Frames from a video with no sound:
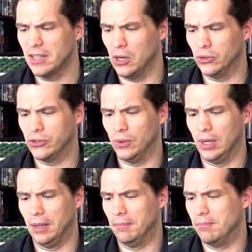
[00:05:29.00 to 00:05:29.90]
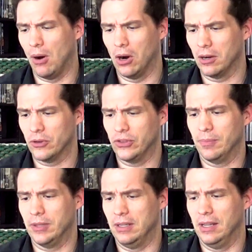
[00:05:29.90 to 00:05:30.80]
goes to a bar or
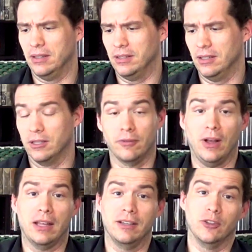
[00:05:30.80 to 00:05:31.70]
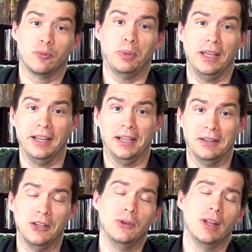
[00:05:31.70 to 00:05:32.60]
something, and uh, Nirvana is playing.
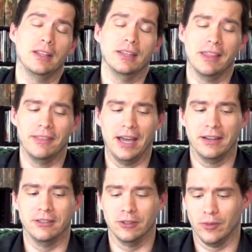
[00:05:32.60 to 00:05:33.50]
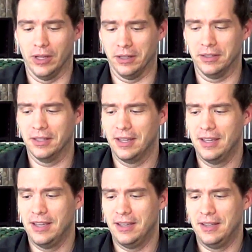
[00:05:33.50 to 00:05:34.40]
No, not that, that Nirvana.
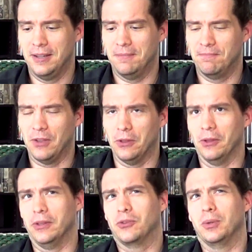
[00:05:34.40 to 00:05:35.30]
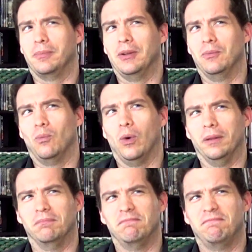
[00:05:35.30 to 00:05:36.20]
Although this would have been
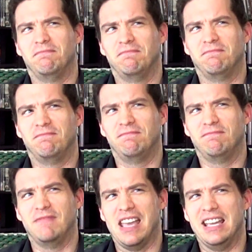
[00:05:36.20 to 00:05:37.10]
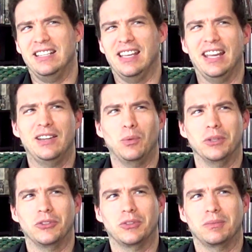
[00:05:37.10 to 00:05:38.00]
what '88
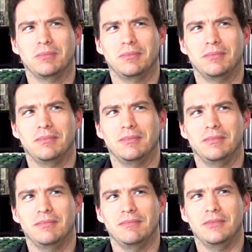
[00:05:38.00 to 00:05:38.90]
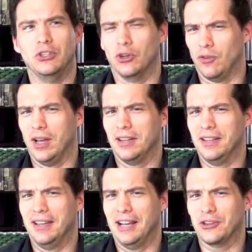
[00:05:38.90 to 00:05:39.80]
was. Nirvana
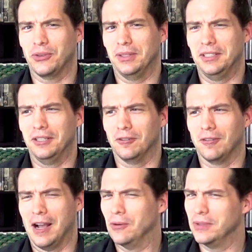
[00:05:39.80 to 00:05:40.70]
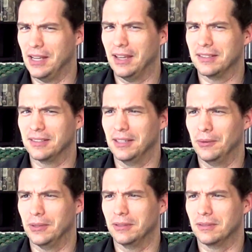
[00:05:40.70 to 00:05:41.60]
actually around yet? They
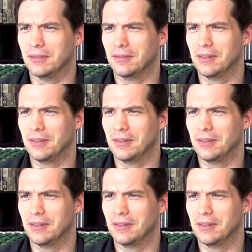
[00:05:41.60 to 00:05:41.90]
were